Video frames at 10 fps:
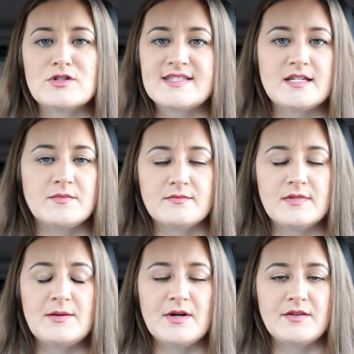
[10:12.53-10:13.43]
Just send them,
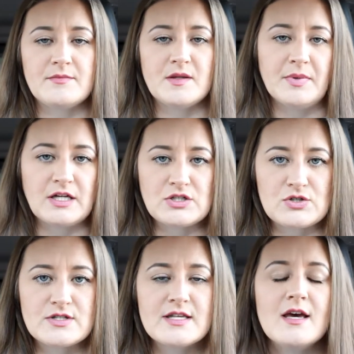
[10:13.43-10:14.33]
email them the
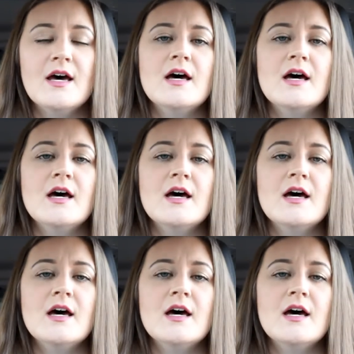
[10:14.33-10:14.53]
pictures.